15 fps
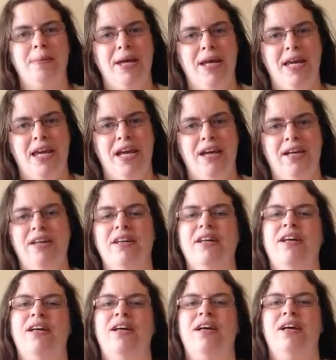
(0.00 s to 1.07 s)
here,
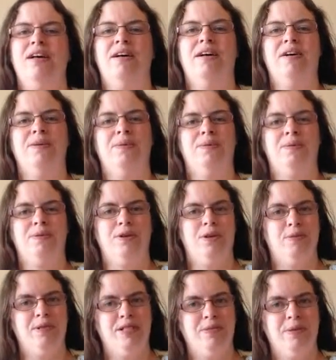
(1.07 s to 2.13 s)

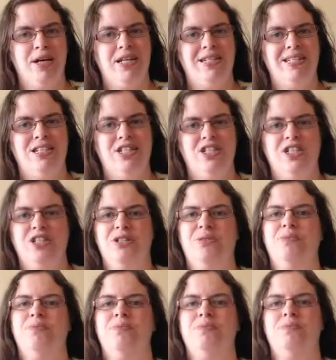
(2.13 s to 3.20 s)
nobody's abandoned you,